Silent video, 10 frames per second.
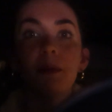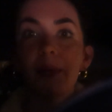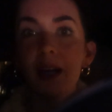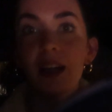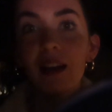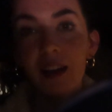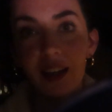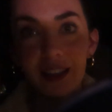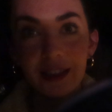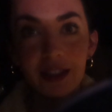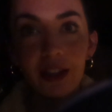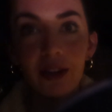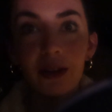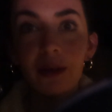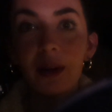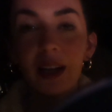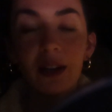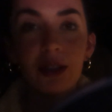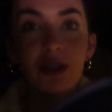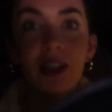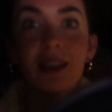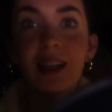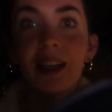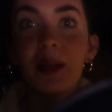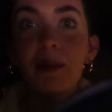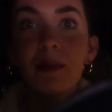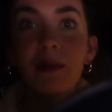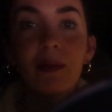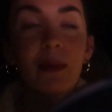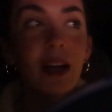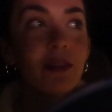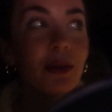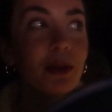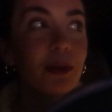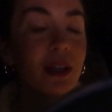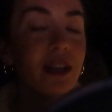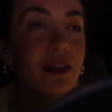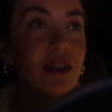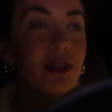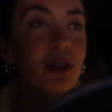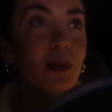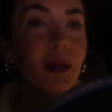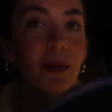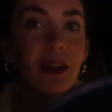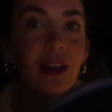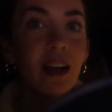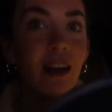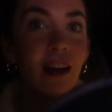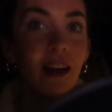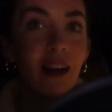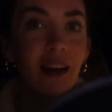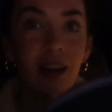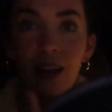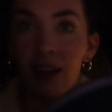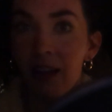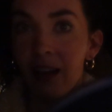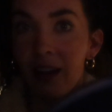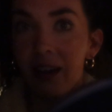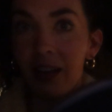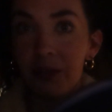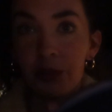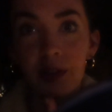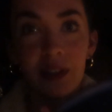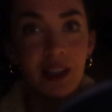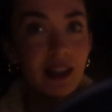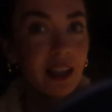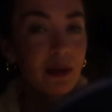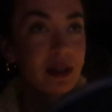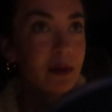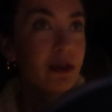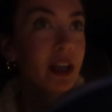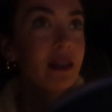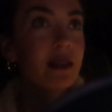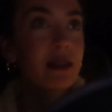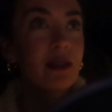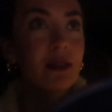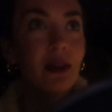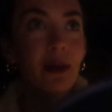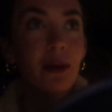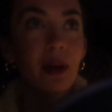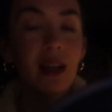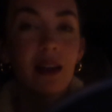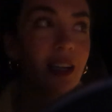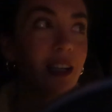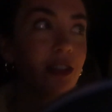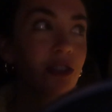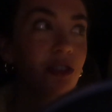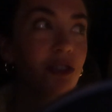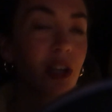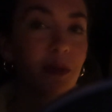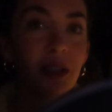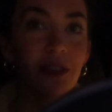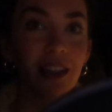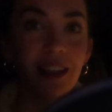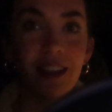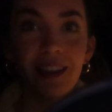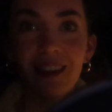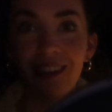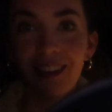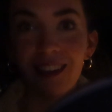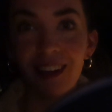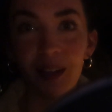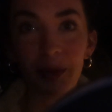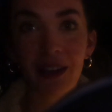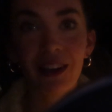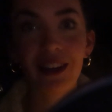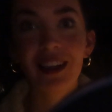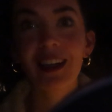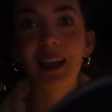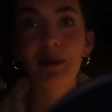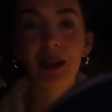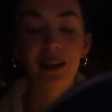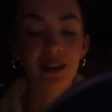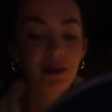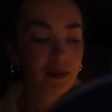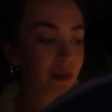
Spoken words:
But I had to go, I lost track of time after I was working on the newspaper, and I have trivia tonight with some friends, so I kind of just dropped everything, got in my car and came here.